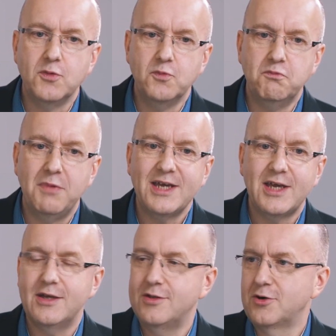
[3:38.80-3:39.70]

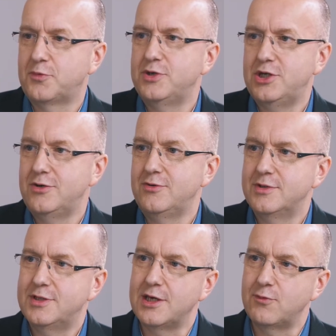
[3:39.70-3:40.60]
make it the
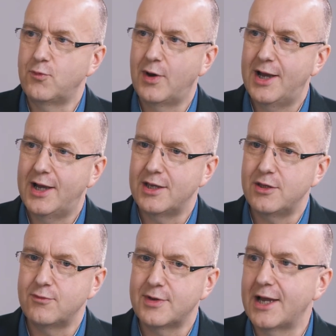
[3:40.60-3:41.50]
opportunity where
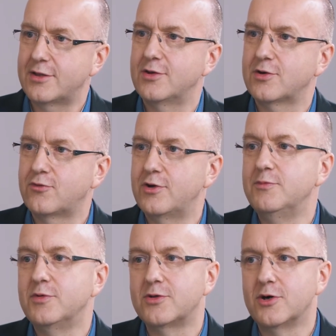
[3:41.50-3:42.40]
you get an
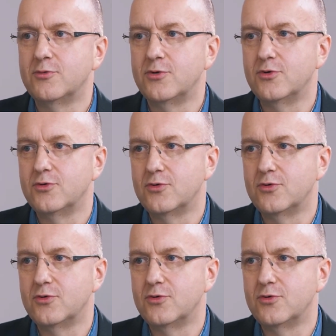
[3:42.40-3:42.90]
agreement on